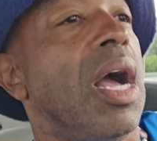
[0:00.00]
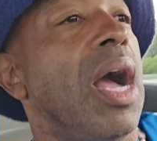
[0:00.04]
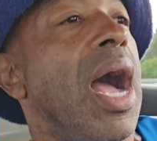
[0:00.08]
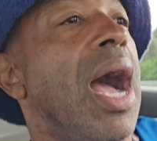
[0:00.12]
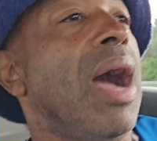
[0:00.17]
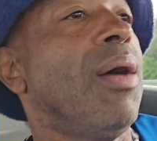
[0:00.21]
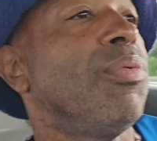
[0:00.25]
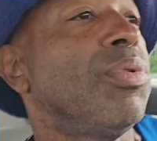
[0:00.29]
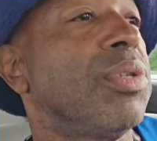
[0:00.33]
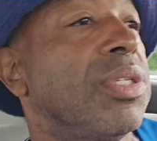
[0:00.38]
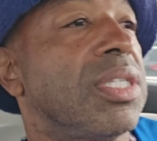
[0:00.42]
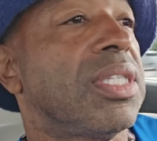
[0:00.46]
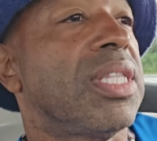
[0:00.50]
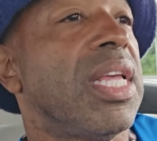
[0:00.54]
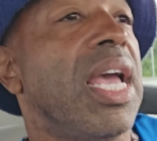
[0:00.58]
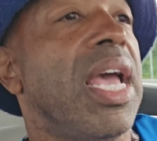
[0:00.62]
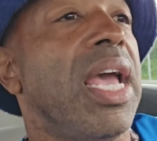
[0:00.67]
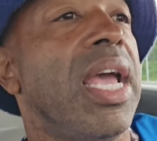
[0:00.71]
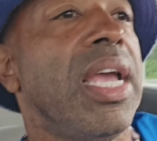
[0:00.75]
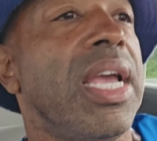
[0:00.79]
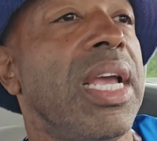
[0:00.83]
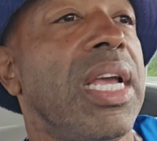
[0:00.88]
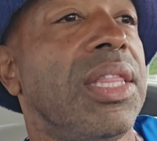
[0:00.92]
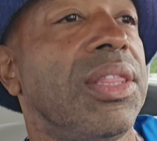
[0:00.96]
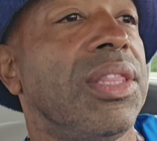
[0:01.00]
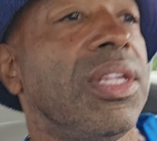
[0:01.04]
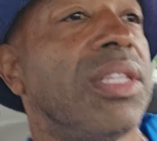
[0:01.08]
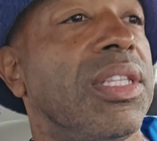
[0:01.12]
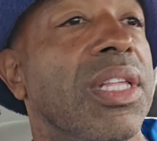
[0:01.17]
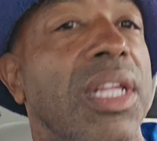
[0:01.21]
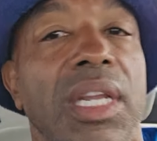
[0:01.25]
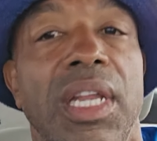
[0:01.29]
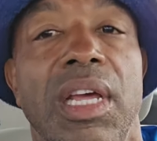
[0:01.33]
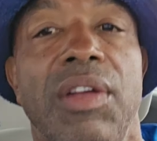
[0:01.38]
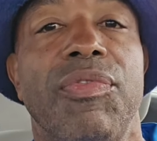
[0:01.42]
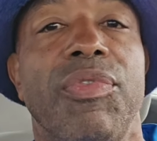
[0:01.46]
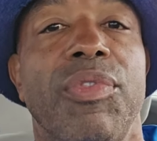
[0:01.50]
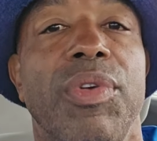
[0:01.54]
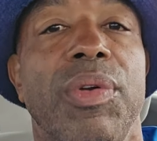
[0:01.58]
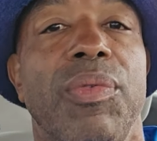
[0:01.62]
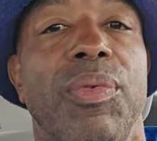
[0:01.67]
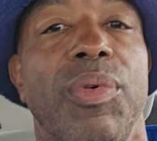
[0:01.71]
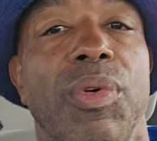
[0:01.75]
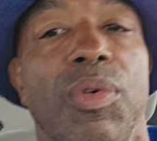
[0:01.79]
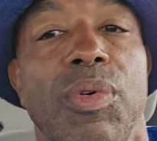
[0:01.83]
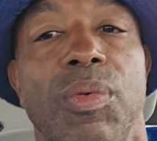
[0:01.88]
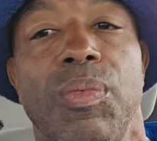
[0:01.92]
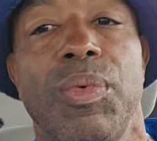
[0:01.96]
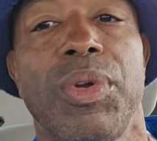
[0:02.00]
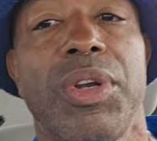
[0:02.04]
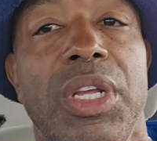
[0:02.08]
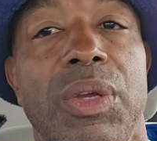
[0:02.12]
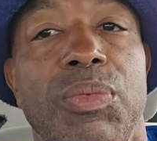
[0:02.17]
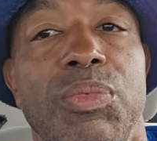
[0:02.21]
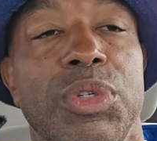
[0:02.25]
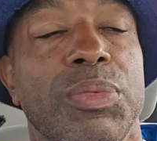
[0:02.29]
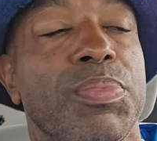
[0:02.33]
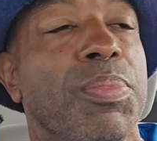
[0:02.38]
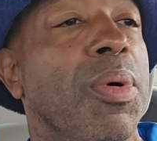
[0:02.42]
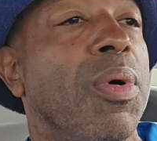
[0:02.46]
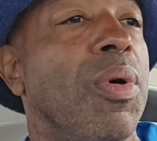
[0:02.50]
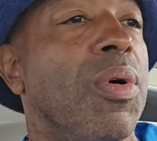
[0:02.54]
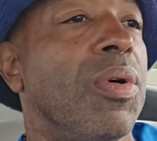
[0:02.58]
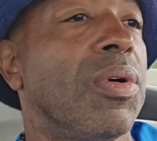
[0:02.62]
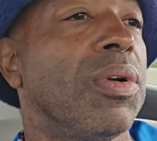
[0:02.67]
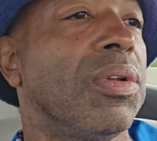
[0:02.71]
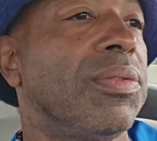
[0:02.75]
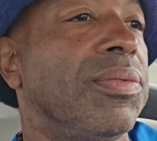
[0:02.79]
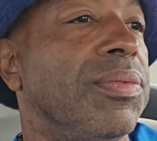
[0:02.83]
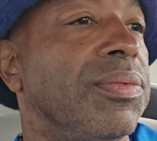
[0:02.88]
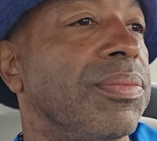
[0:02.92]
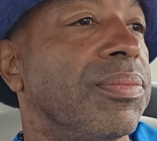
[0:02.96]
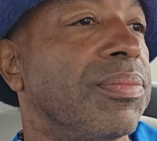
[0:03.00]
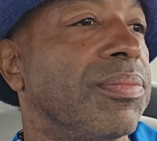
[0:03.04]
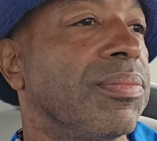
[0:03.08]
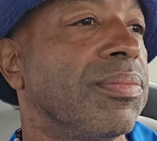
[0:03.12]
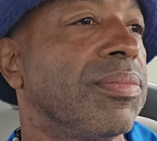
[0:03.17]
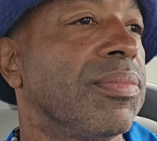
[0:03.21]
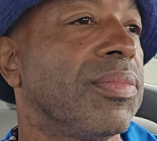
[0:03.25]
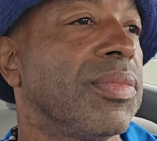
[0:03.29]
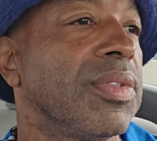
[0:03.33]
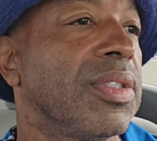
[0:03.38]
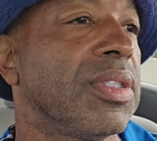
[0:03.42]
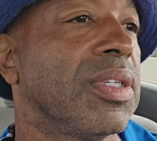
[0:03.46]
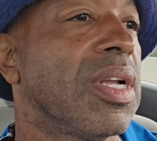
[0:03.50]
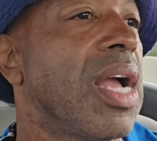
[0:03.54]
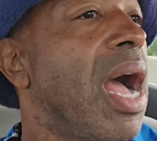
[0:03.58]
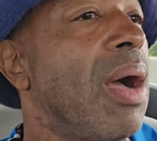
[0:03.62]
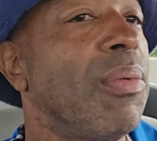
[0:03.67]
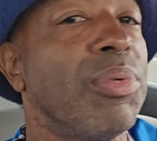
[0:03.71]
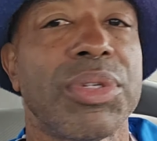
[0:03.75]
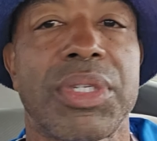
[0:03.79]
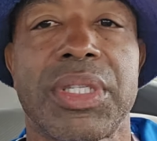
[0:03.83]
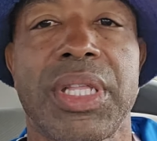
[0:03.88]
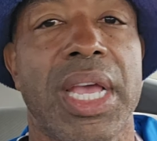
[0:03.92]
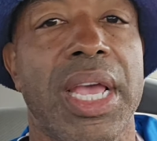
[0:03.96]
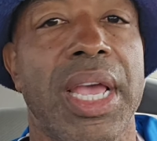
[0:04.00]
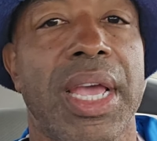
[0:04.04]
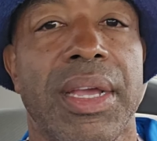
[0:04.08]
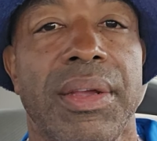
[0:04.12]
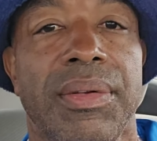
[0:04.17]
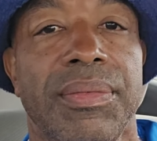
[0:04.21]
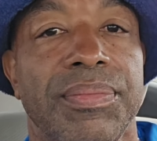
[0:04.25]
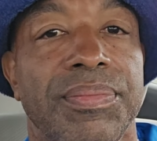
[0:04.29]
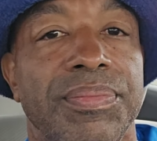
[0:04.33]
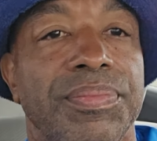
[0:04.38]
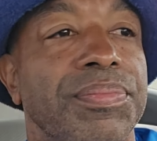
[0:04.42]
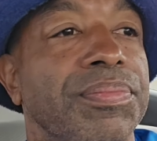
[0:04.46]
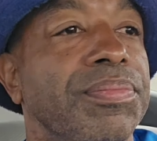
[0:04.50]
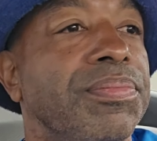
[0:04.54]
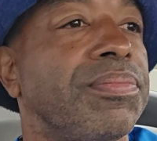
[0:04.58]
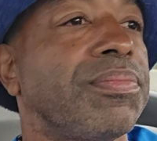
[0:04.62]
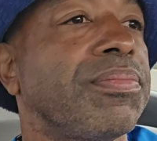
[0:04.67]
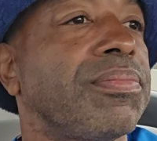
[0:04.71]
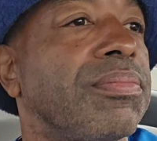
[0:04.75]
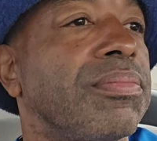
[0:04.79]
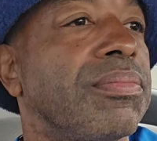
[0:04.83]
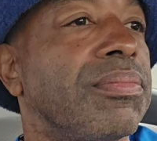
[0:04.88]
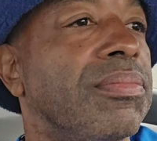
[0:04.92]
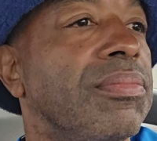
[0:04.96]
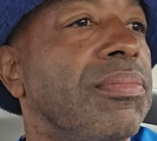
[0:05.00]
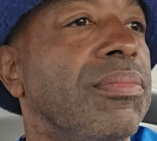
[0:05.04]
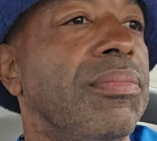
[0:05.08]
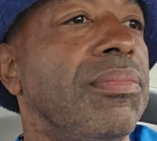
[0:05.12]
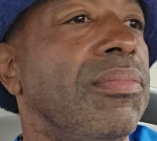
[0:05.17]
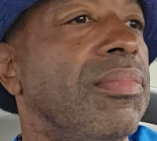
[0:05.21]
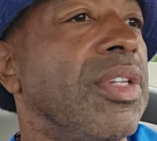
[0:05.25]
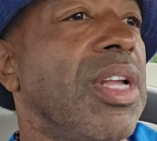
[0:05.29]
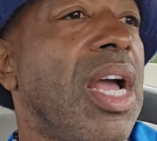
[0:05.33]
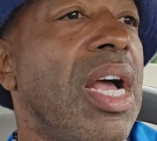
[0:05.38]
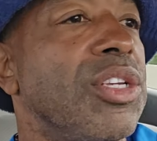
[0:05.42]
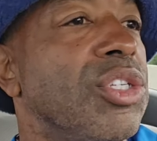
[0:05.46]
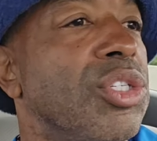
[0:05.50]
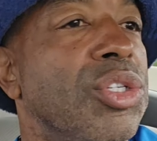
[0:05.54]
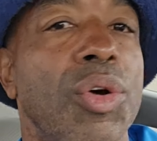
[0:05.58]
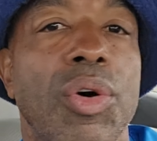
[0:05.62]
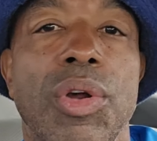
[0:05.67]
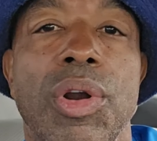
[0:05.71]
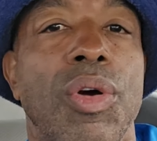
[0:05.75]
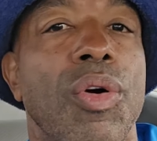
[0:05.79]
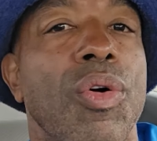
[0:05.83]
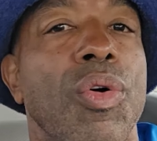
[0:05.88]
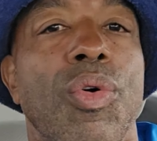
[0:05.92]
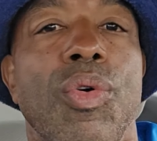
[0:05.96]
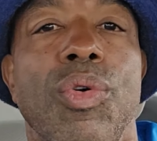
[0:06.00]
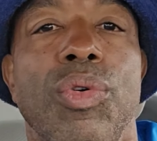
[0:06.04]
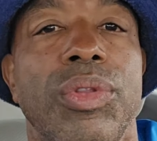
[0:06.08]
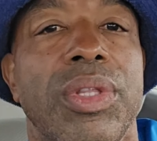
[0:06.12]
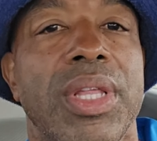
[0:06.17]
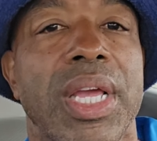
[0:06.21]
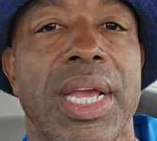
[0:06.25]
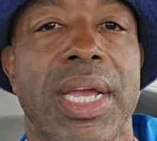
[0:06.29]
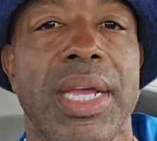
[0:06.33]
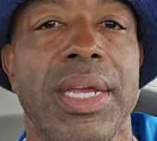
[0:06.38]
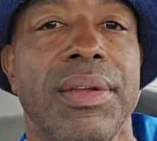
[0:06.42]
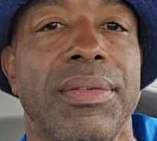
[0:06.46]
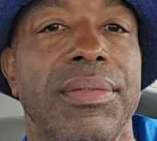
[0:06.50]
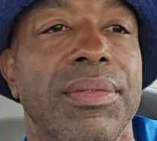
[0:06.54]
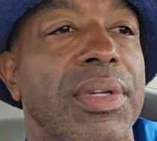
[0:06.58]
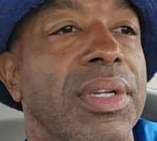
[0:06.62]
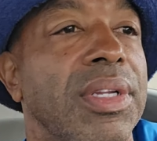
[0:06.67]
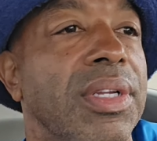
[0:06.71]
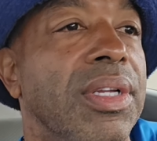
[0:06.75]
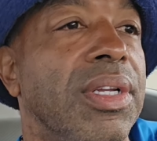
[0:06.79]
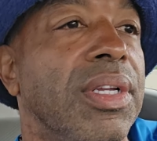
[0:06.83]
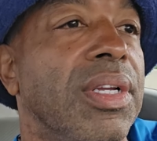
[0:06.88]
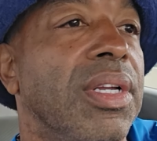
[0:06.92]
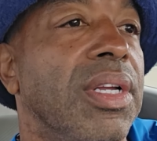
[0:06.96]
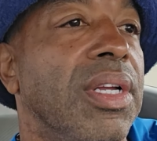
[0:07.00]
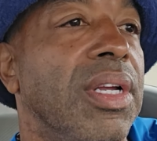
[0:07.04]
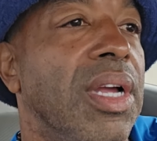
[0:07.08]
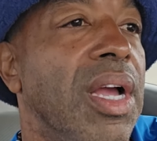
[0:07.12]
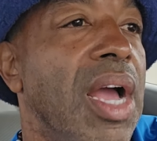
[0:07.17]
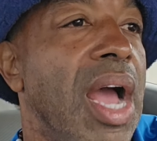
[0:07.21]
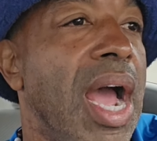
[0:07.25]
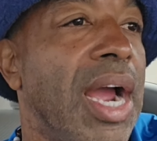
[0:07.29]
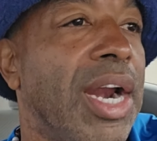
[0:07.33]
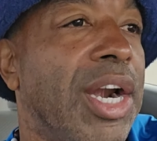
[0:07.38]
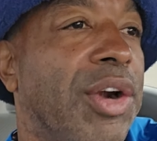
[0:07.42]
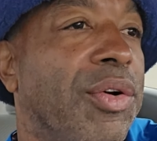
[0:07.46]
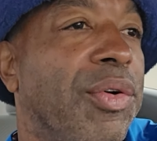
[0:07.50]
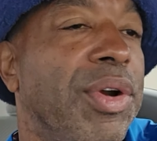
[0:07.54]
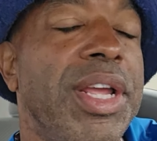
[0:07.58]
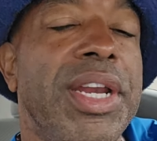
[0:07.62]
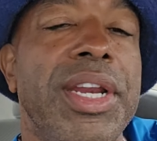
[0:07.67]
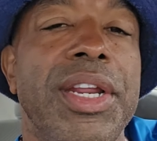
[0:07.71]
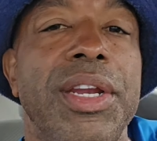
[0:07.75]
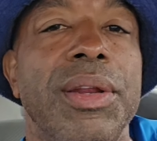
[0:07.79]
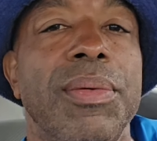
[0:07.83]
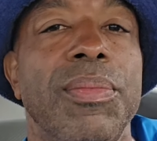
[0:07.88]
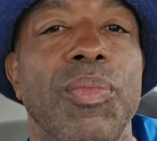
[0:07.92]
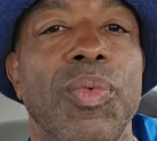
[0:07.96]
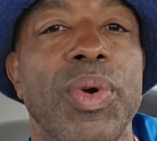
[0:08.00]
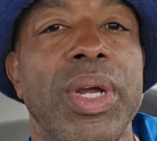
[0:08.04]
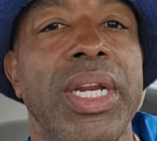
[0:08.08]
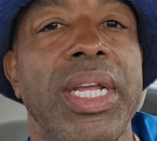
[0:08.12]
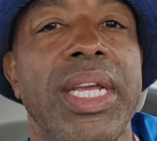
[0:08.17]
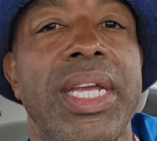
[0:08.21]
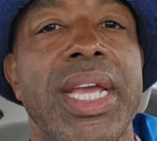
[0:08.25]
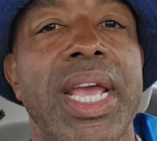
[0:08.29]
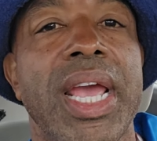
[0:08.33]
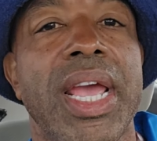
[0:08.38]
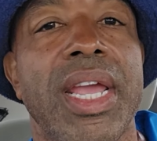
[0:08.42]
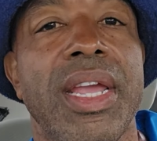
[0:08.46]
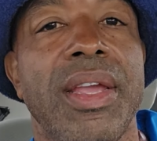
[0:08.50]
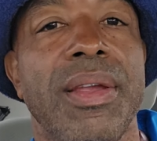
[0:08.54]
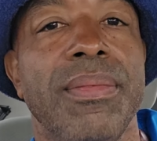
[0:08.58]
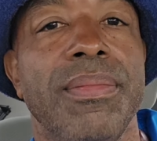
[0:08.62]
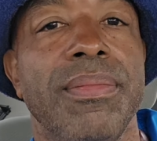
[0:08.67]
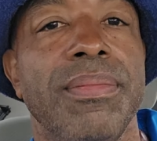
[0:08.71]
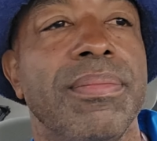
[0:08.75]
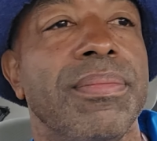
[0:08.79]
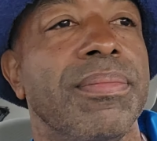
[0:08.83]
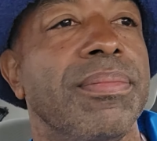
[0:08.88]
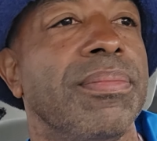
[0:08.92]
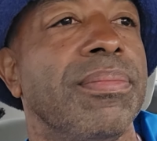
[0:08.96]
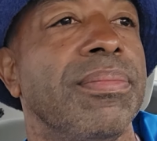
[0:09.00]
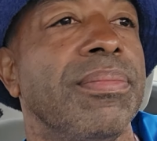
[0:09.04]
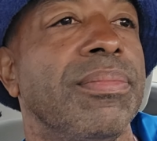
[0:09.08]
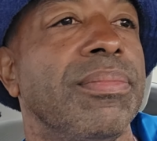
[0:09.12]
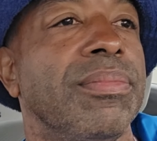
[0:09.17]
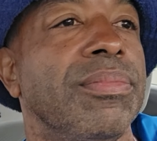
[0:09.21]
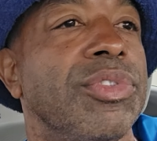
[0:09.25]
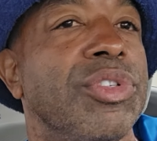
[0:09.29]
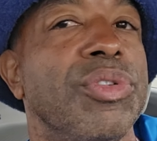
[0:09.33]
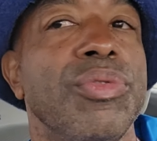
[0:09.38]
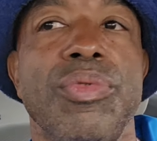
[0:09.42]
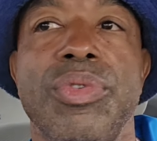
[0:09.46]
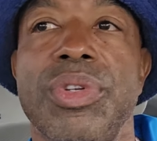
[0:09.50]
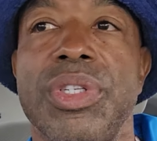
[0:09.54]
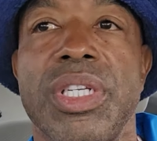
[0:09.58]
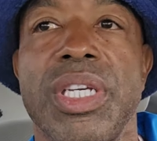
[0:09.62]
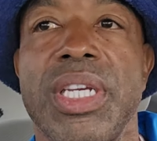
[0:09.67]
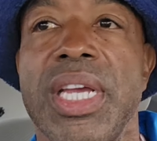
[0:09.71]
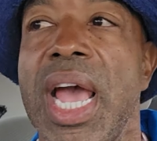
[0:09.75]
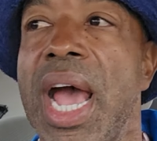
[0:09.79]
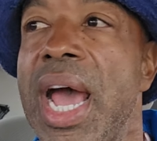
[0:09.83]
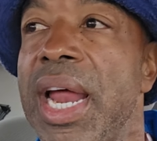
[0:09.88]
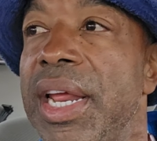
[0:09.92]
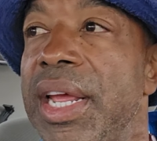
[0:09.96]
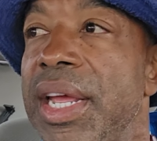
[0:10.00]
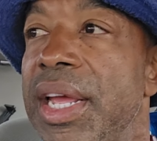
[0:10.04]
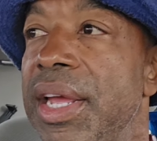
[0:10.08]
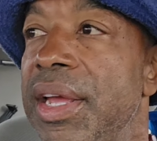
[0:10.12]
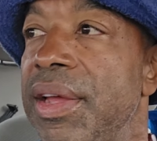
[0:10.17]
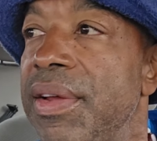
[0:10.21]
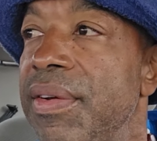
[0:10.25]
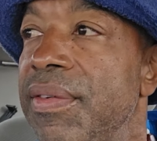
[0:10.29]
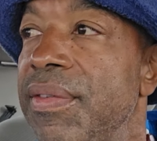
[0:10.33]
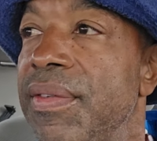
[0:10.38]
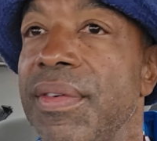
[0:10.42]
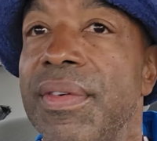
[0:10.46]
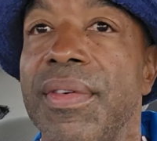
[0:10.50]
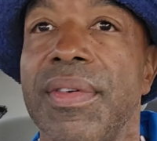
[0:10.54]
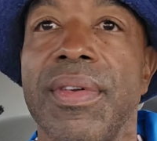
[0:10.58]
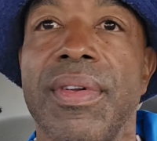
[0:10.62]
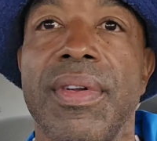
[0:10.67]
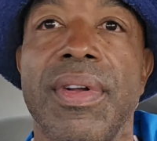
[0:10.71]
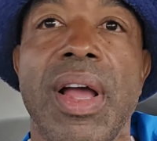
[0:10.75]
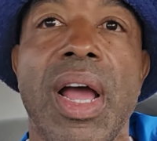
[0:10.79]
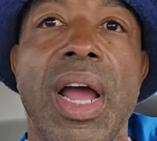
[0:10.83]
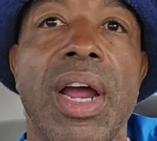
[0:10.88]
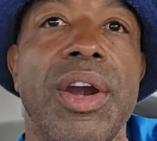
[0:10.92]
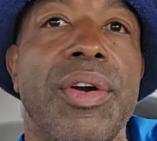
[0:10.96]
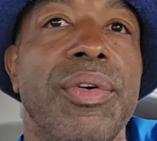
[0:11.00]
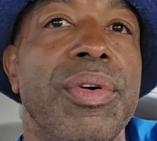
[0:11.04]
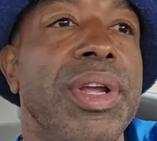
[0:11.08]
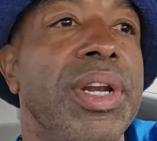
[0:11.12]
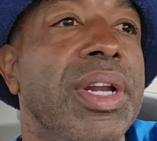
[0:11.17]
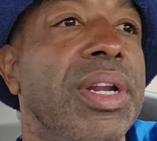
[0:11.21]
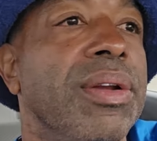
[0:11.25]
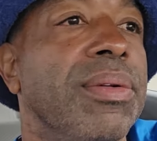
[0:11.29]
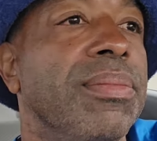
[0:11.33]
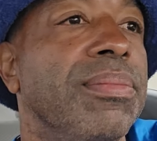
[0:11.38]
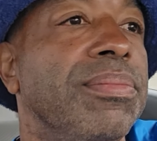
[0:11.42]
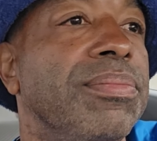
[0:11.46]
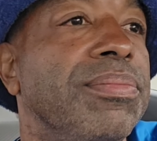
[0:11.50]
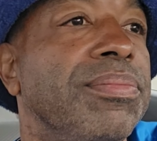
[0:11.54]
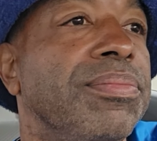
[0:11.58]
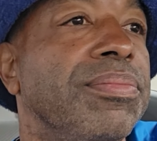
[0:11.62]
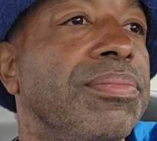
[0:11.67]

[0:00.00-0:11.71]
I was there in the delivery room when he was born. I was there. I saw the whole thing. I greeted him when he came. As soon as he got here, I greeted him.